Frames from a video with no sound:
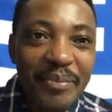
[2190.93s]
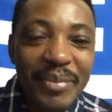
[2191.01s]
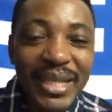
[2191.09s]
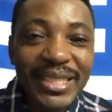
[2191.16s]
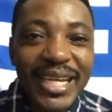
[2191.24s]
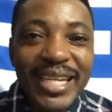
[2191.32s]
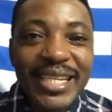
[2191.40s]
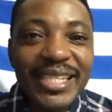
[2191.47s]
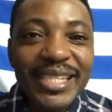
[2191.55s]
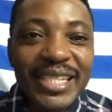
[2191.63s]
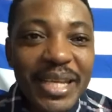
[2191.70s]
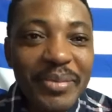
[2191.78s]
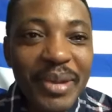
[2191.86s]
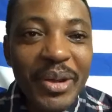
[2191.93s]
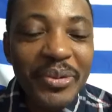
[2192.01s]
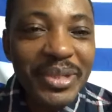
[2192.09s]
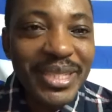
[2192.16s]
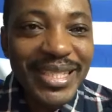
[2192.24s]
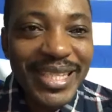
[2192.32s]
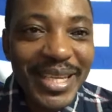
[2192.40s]
My Chinese name, I
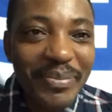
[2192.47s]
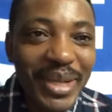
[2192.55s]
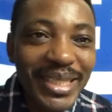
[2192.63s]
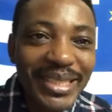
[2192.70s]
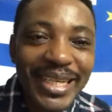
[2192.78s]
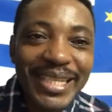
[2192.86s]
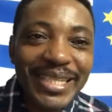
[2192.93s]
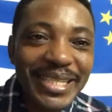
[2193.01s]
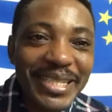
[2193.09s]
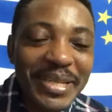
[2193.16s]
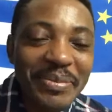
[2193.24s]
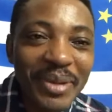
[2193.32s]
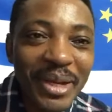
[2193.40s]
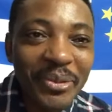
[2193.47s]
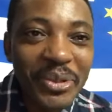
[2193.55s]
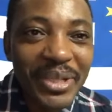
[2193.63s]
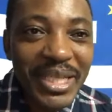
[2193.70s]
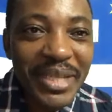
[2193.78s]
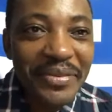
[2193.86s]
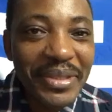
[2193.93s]
wouldn't say my Chinese name. I
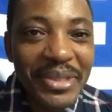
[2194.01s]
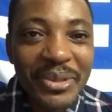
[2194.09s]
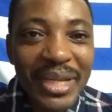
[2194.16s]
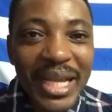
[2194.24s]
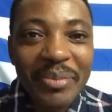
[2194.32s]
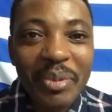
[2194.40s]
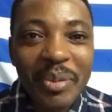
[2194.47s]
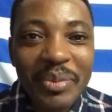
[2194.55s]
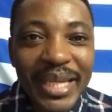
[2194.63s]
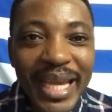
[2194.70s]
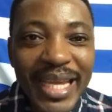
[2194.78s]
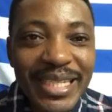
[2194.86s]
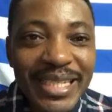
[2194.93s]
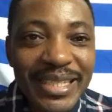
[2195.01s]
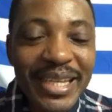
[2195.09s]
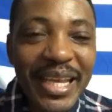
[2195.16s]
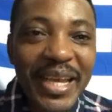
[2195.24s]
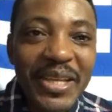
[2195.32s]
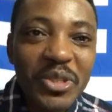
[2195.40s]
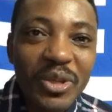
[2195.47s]
wouldn't give it to La Republic agents.
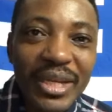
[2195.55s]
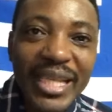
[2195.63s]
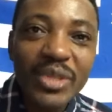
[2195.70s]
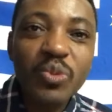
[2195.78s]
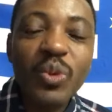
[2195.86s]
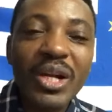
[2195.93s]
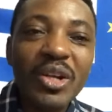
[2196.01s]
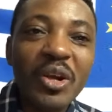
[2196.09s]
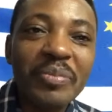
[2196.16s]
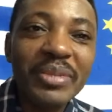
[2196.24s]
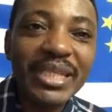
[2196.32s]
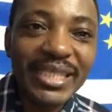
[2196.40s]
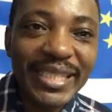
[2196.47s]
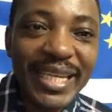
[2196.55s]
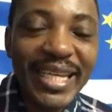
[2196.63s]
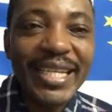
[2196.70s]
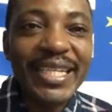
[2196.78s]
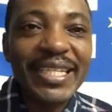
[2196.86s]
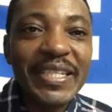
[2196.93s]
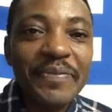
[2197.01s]
So let's welcome the chair
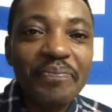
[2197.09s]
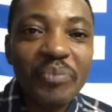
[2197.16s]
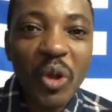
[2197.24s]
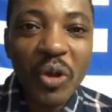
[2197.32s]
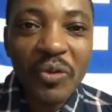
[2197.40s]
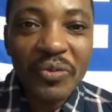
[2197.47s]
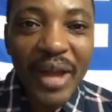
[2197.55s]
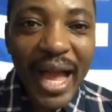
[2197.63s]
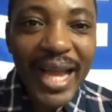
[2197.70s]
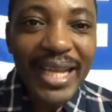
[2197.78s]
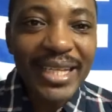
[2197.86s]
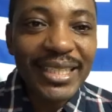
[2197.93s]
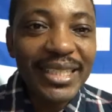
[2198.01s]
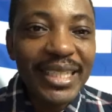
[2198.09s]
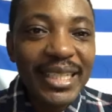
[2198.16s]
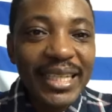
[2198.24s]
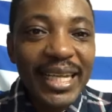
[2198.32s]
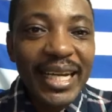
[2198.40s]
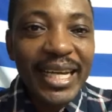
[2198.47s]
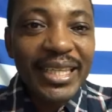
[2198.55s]
lady of ACK.
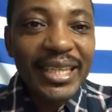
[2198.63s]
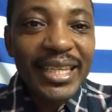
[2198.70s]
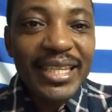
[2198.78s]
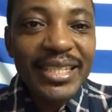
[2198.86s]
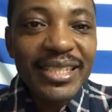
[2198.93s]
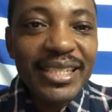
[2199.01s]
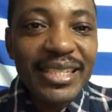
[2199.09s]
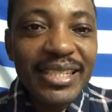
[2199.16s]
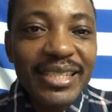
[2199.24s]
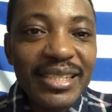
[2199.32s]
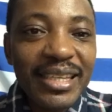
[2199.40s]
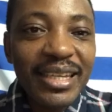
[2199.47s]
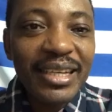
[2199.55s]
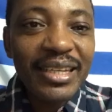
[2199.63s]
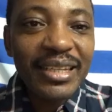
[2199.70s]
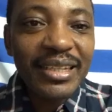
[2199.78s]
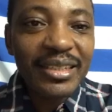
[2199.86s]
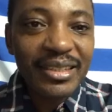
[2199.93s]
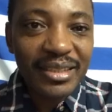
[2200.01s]
I think she is... okay,